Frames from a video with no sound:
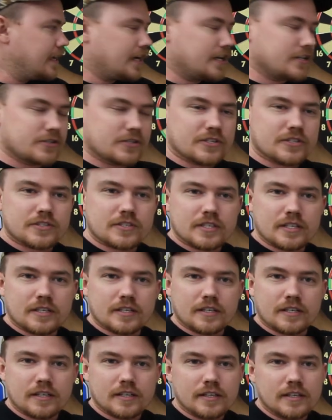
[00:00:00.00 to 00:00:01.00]
As you can
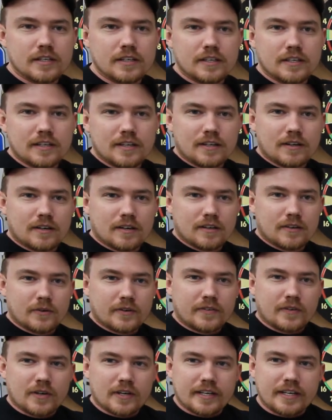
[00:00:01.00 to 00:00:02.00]
see, uh,
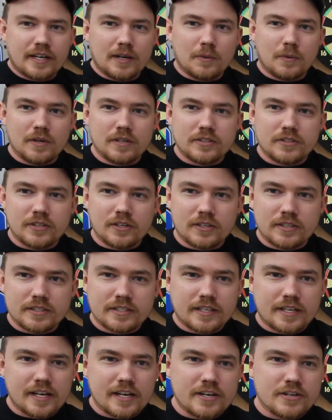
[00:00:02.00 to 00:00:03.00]
we've already got one
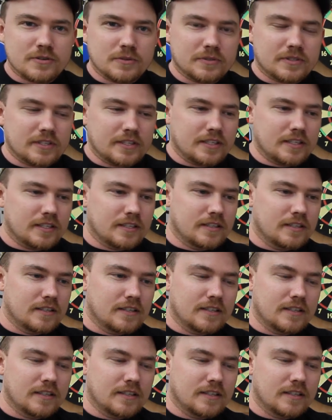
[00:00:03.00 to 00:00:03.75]
dart casualty.